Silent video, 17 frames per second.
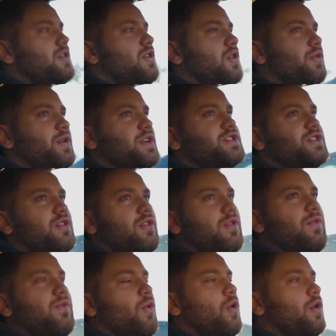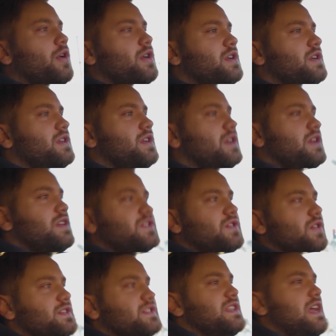original fork,
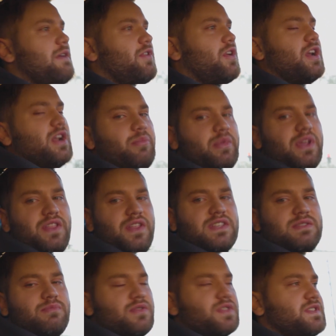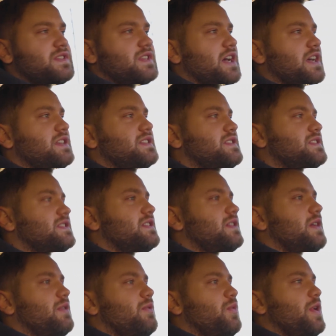so it's never going to be this precise
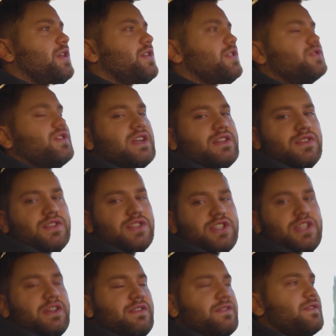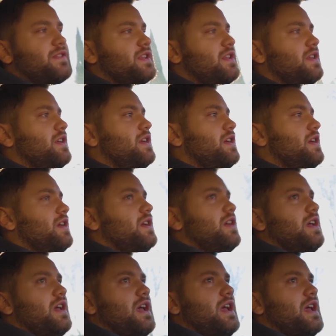when you're trying to shift
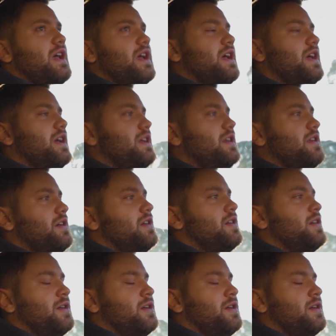and